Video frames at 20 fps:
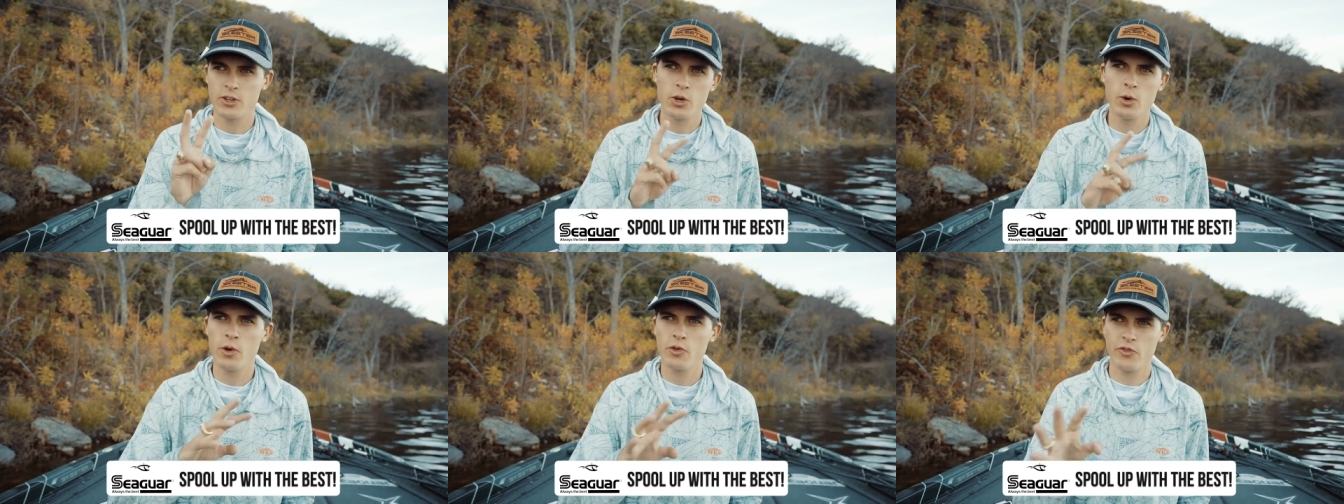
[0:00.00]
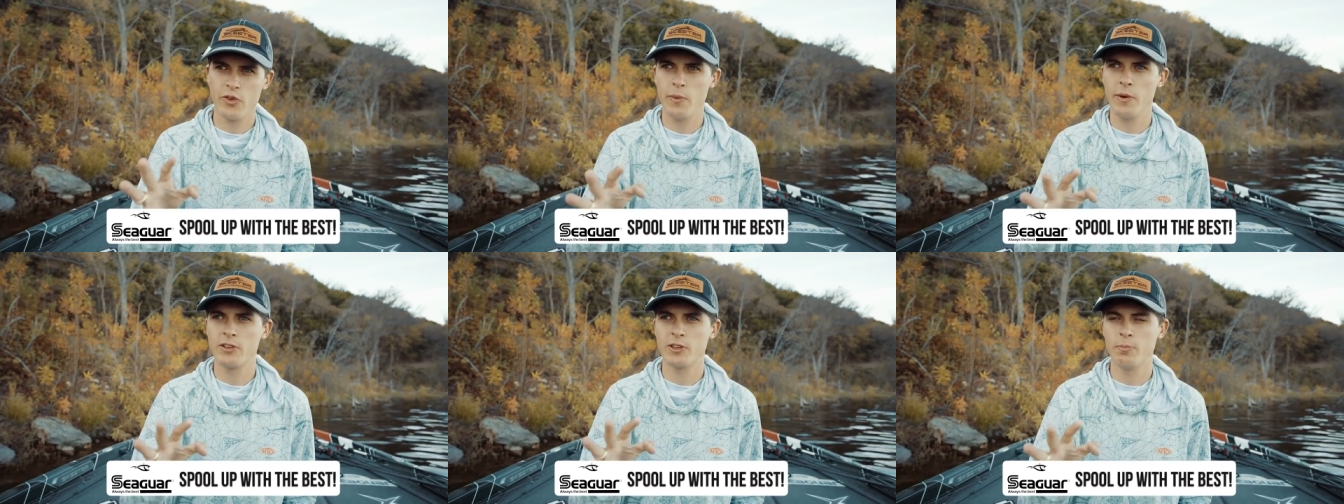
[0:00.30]
two or
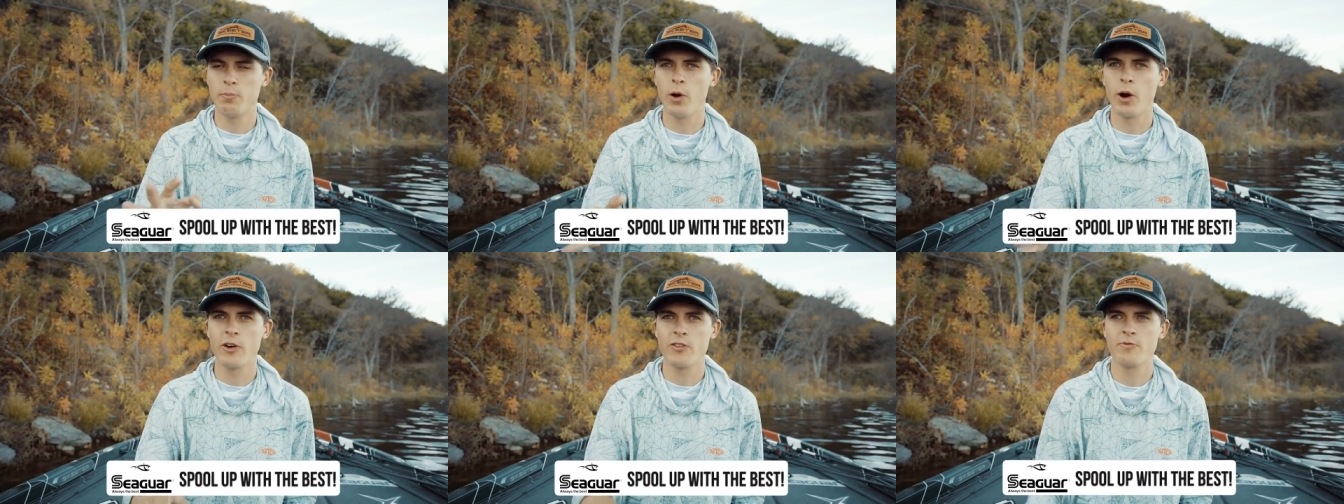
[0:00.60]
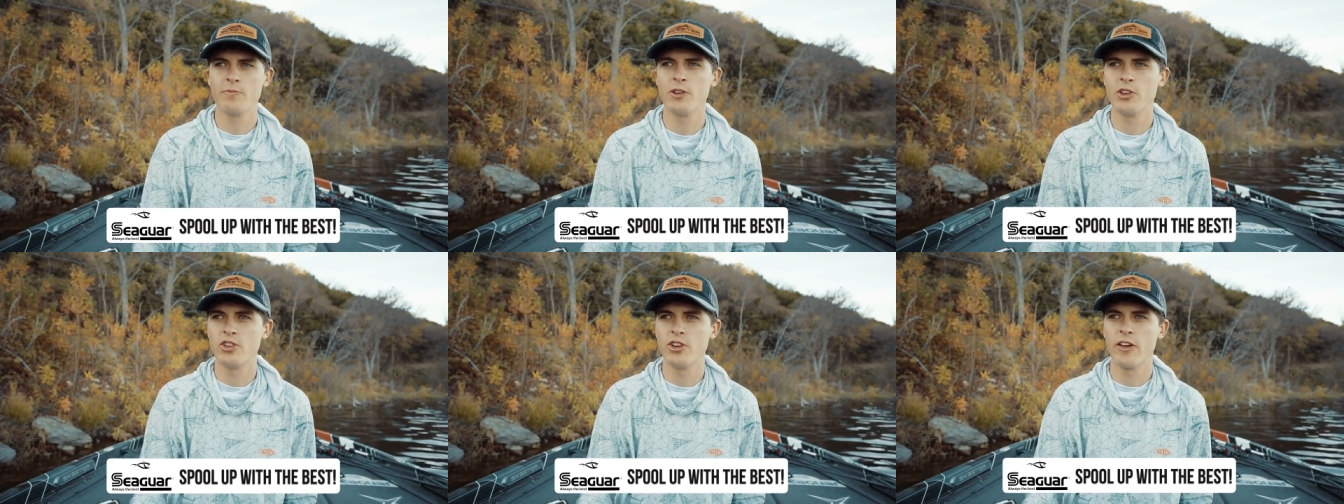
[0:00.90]
three weeks apart
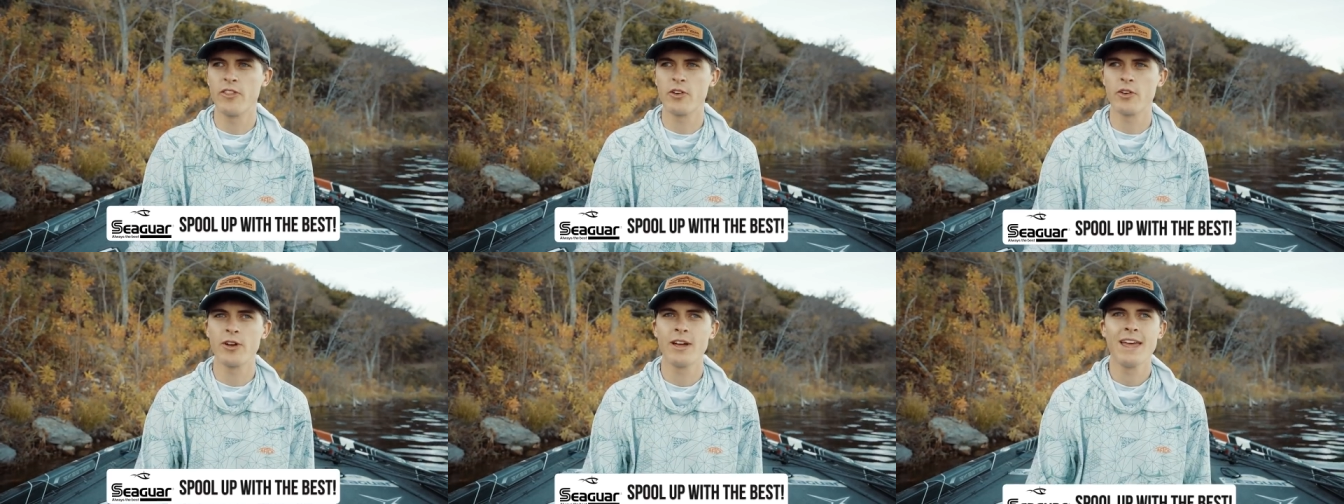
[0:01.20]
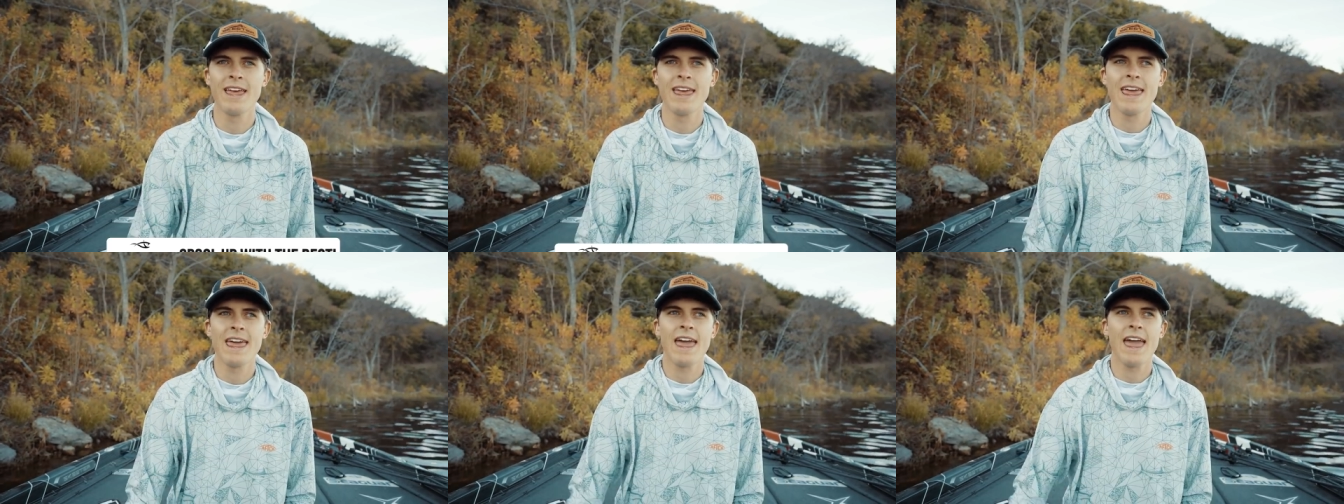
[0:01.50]
from each other
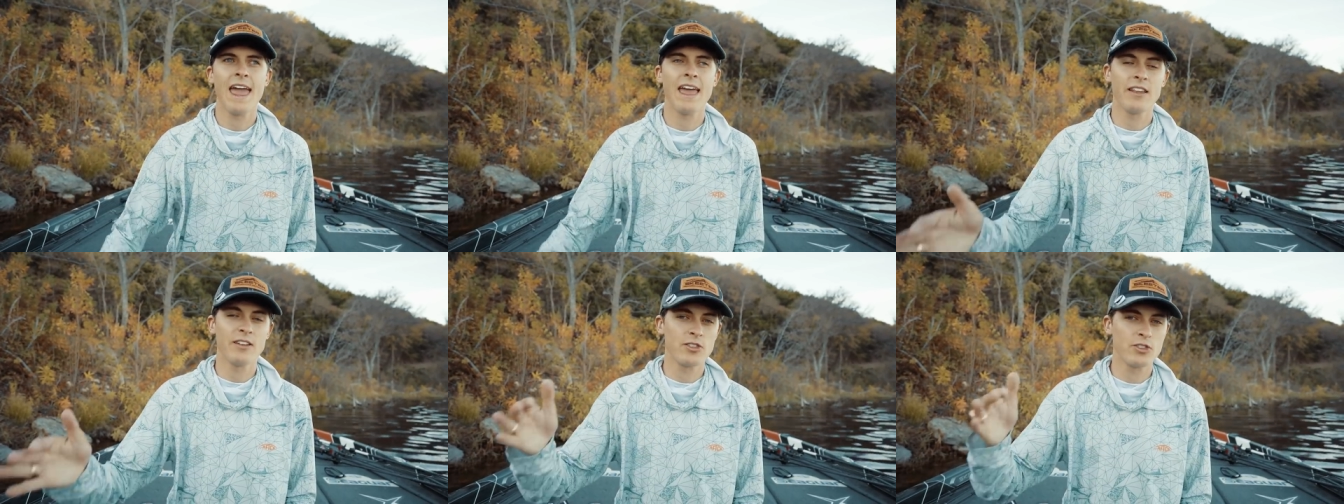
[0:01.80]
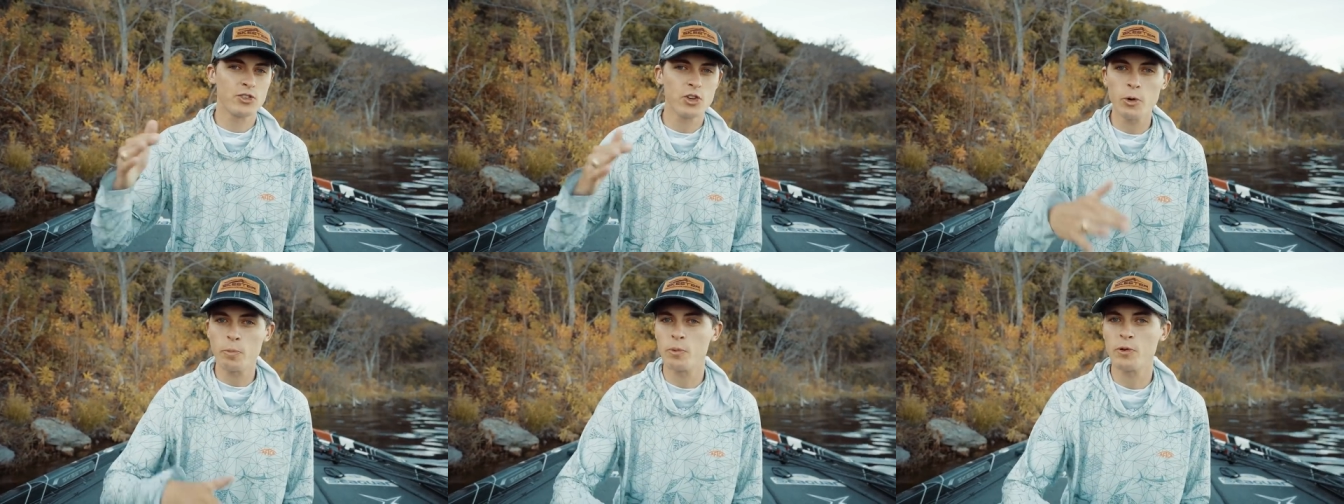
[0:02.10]
in
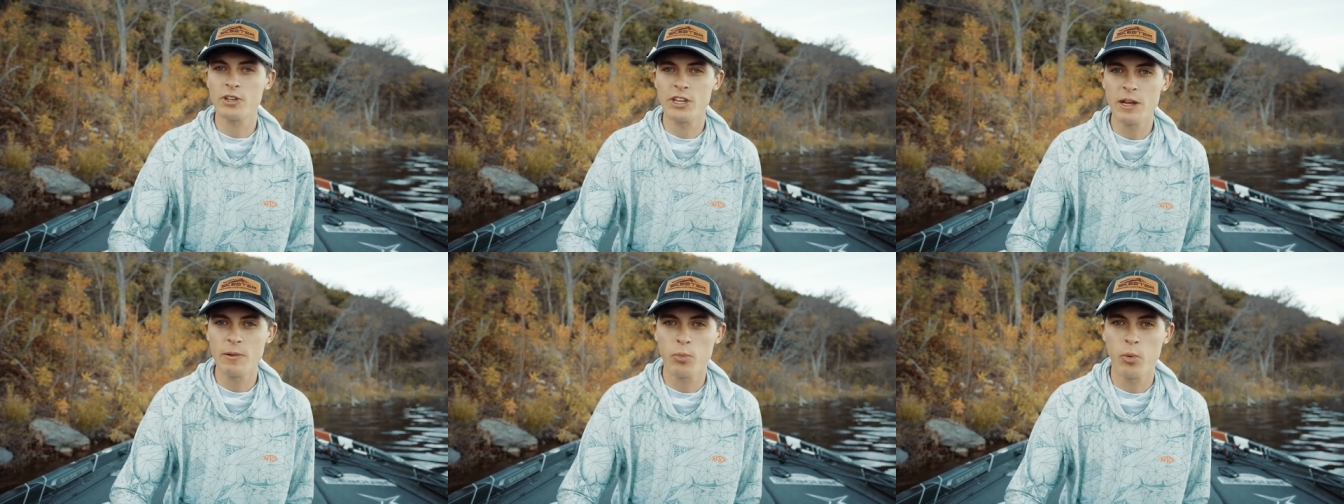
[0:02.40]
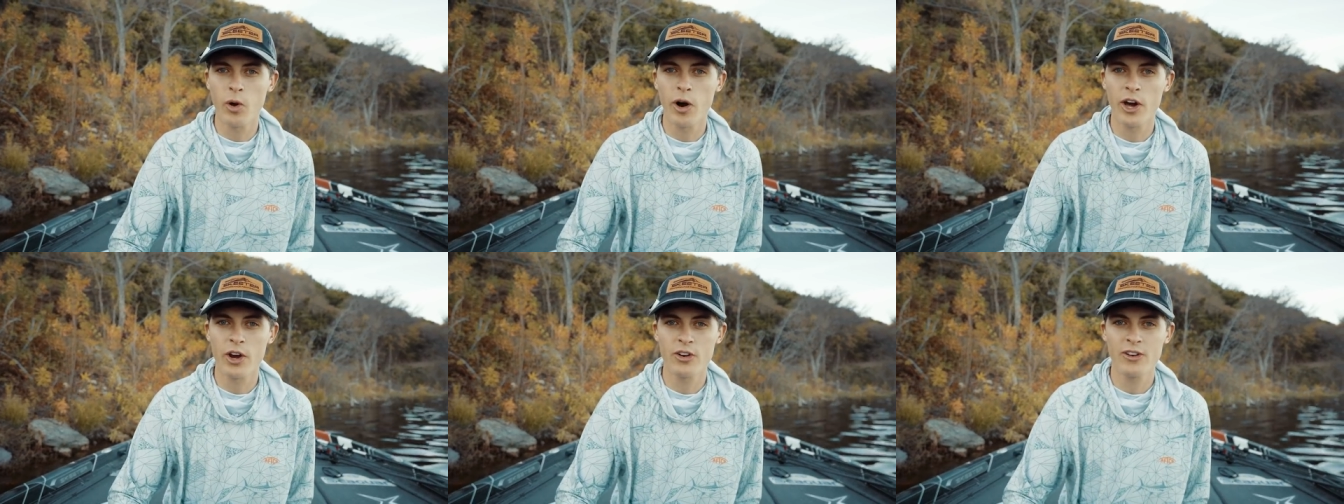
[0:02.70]
super deep
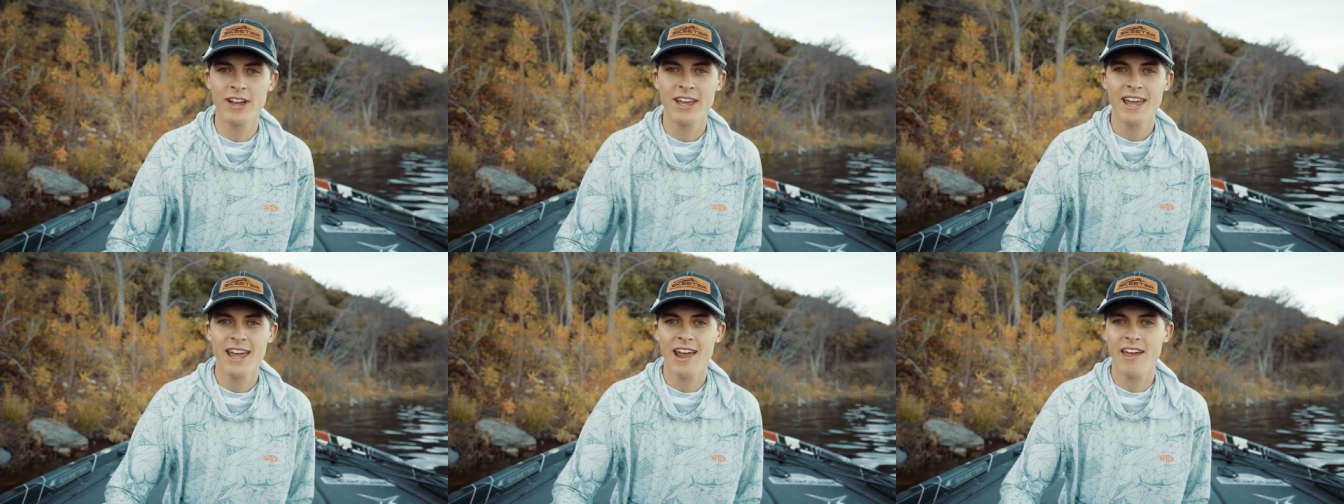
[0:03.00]
water.